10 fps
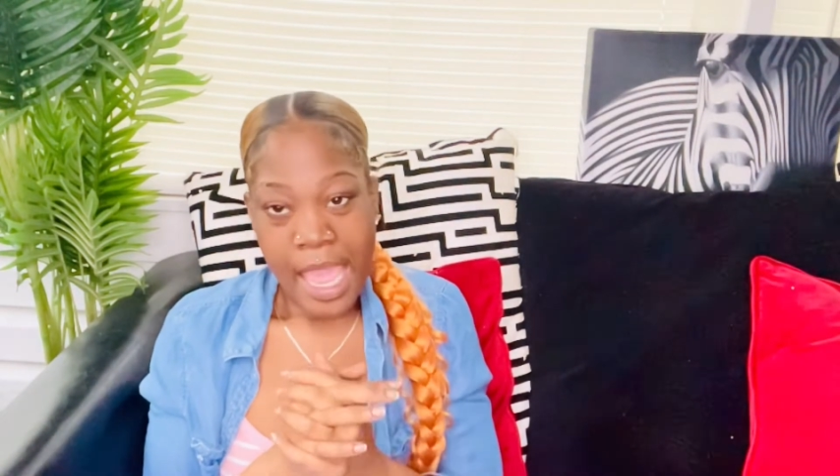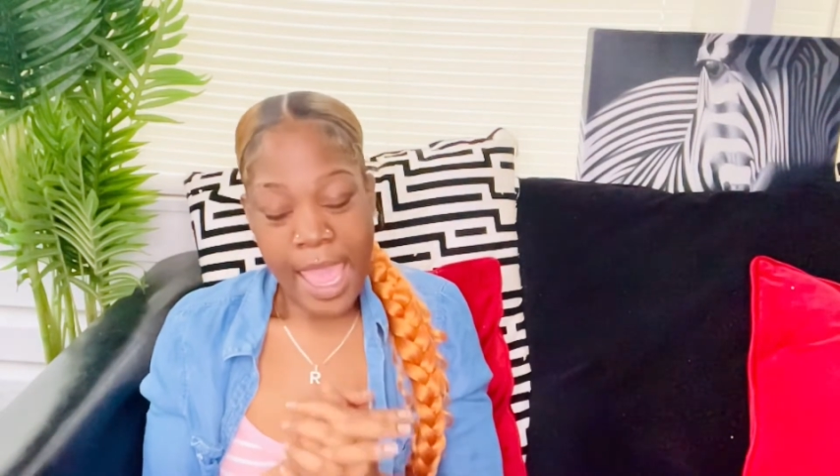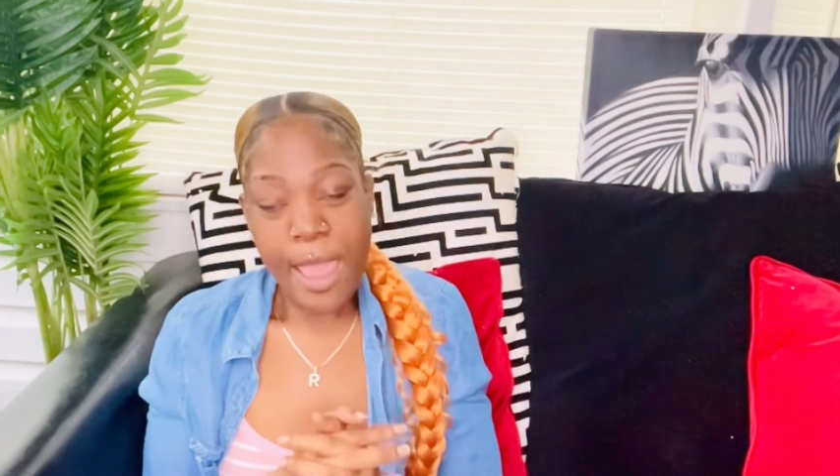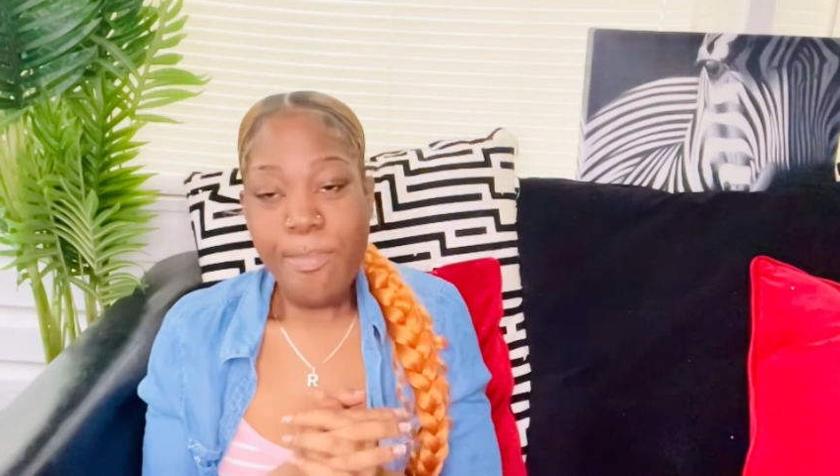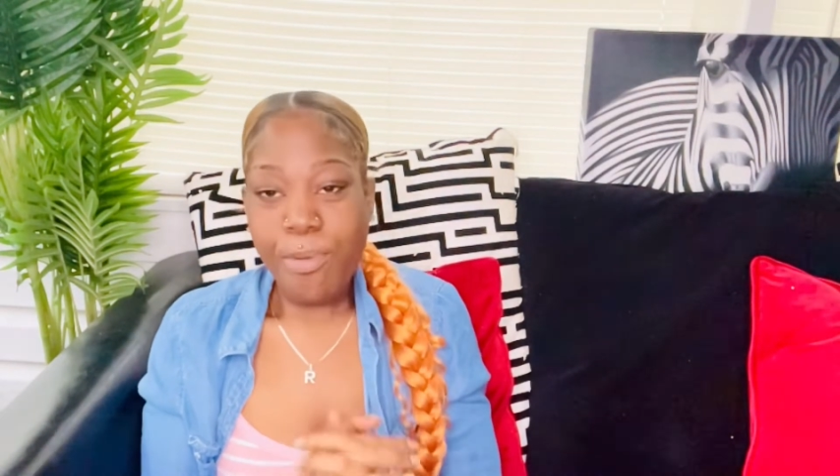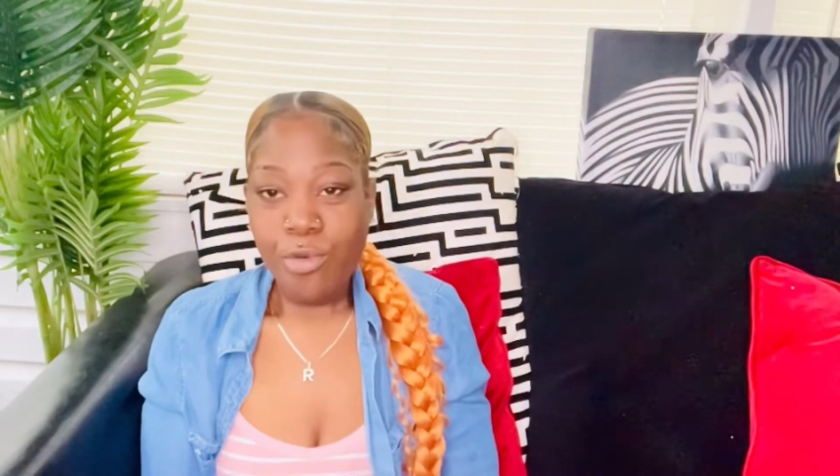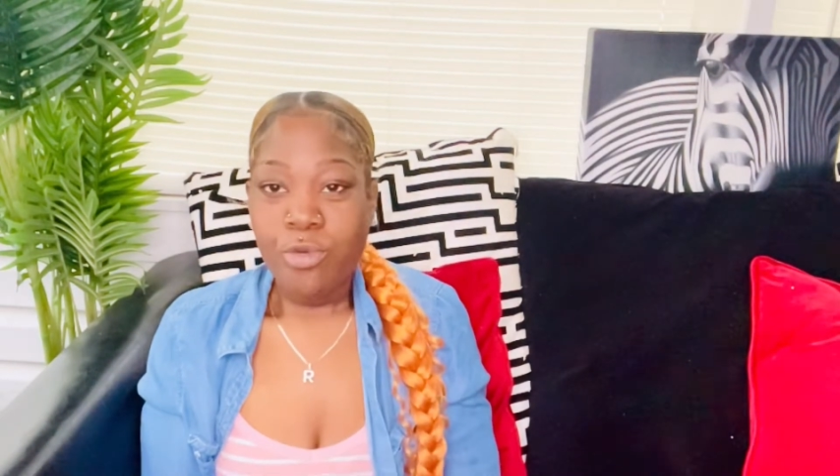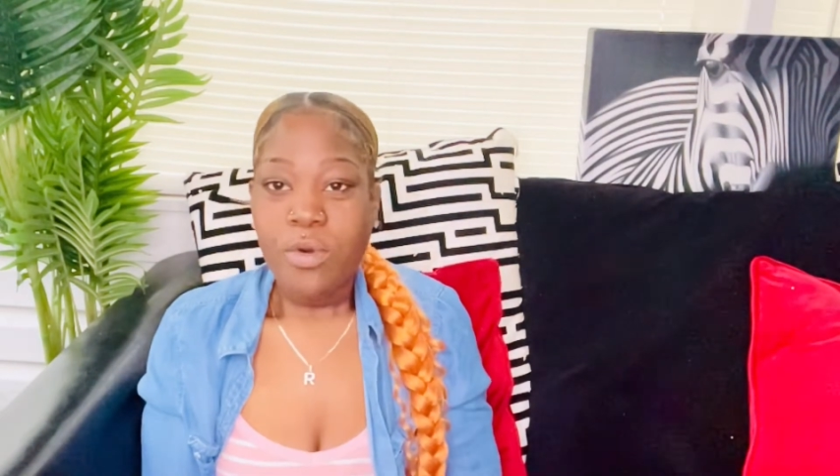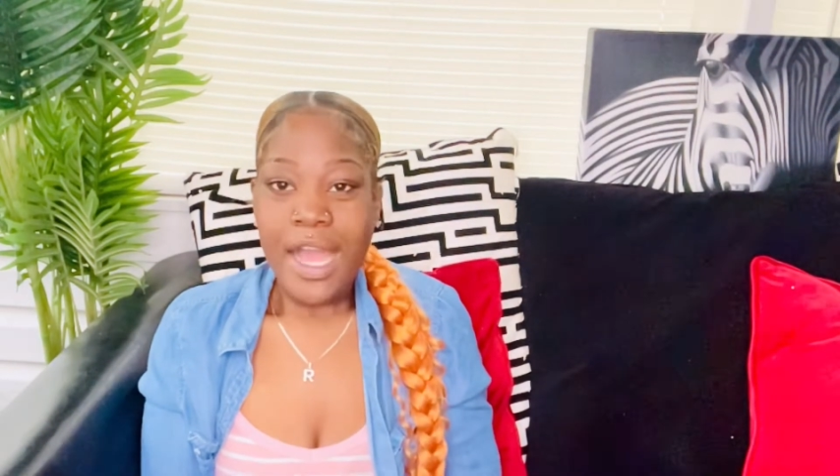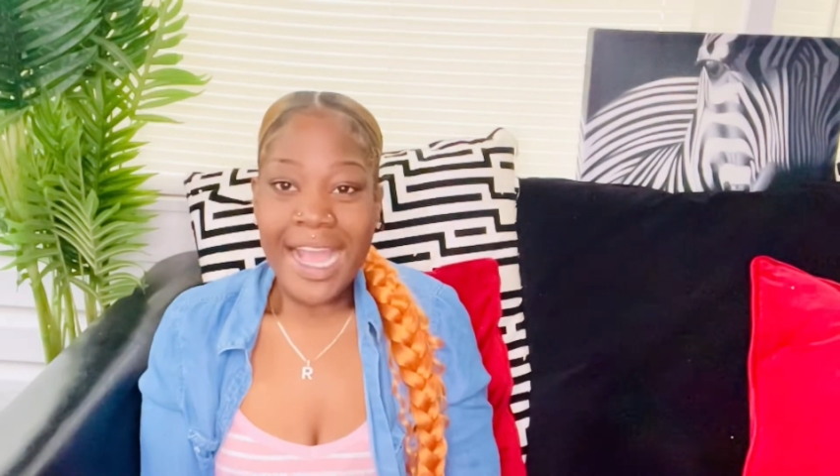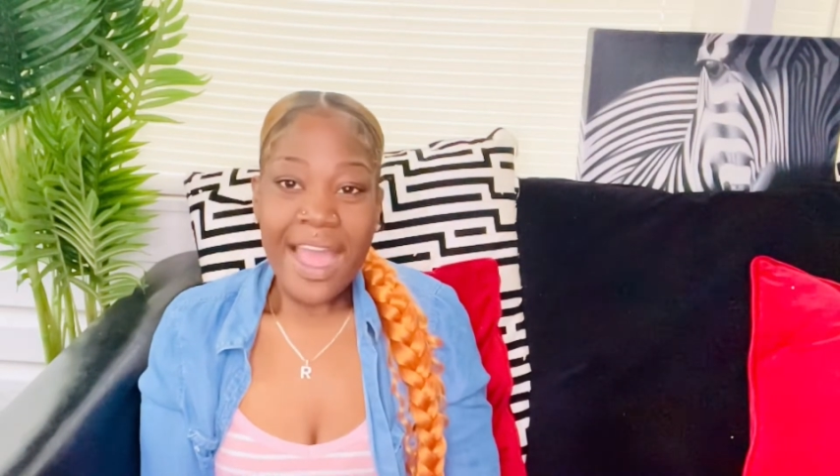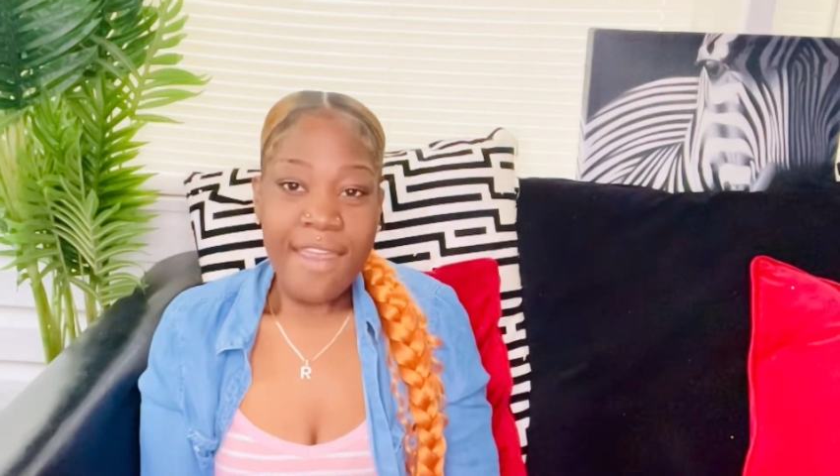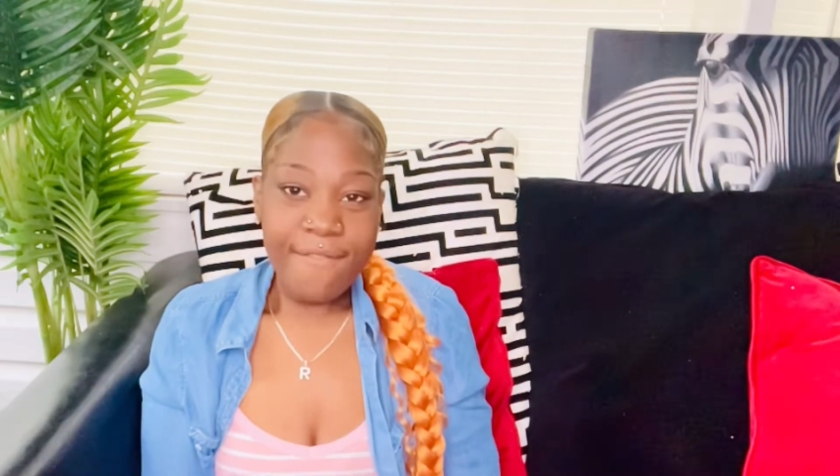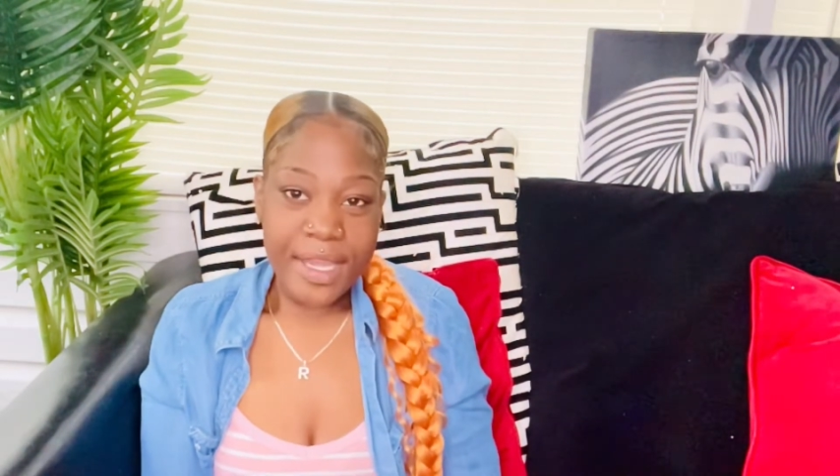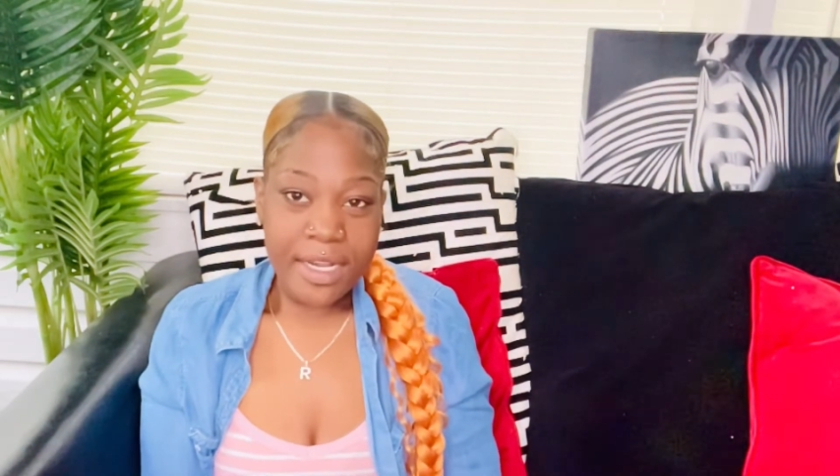I got
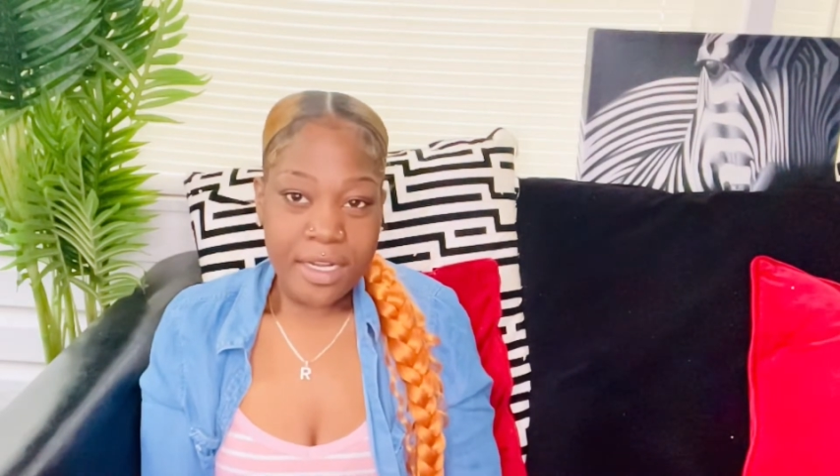invited